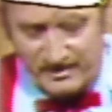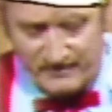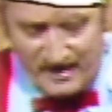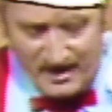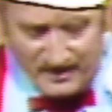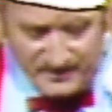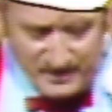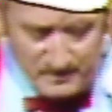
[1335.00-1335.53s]

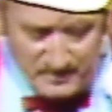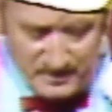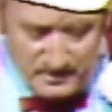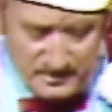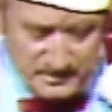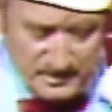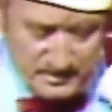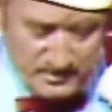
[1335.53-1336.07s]
around here
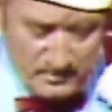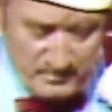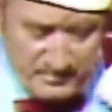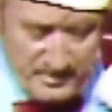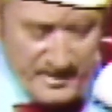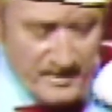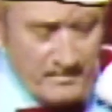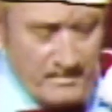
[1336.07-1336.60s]
because they're so
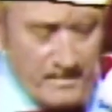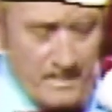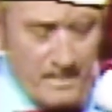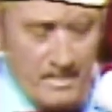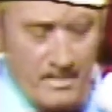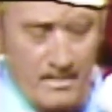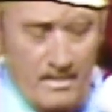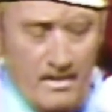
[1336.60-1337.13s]
pretty.
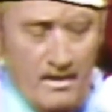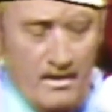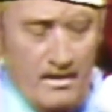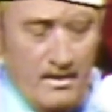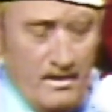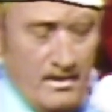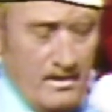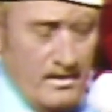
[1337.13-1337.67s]

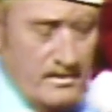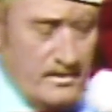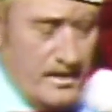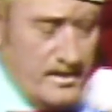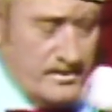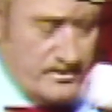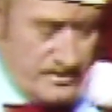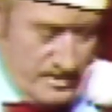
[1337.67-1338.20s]

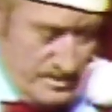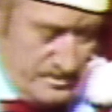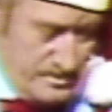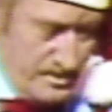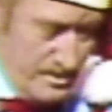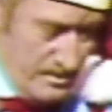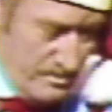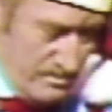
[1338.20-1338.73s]
Tastes good,
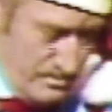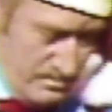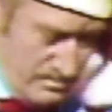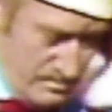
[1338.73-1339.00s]
too.